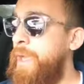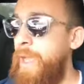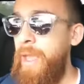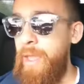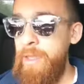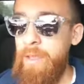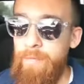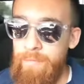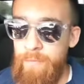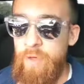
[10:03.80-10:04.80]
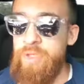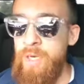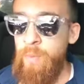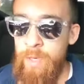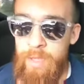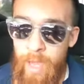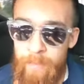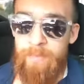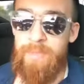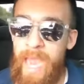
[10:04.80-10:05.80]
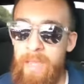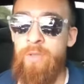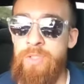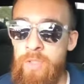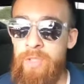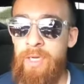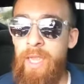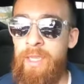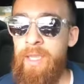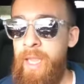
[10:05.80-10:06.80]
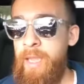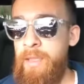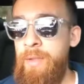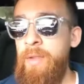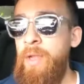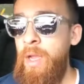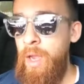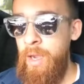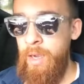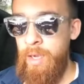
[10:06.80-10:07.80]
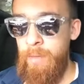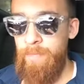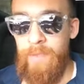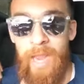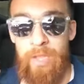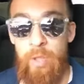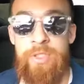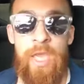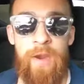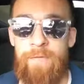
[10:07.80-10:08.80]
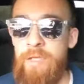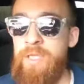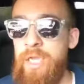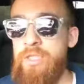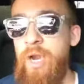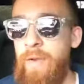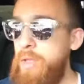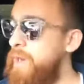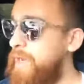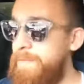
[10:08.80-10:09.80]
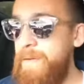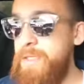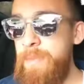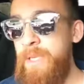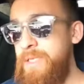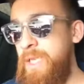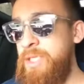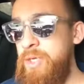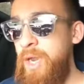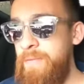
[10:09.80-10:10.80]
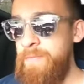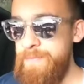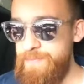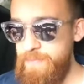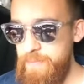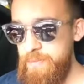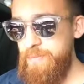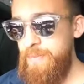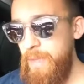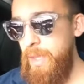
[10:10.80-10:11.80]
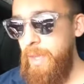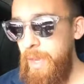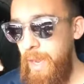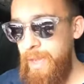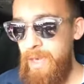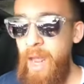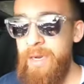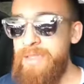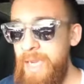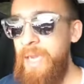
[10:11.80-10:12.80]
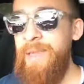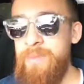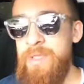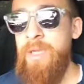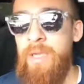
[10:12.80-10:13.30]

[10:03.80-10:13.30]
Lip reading: And unfortunately, when I'm dyno tuning like that, I do take it for a test drive. I do like a 15-minute test drive, and a lot of times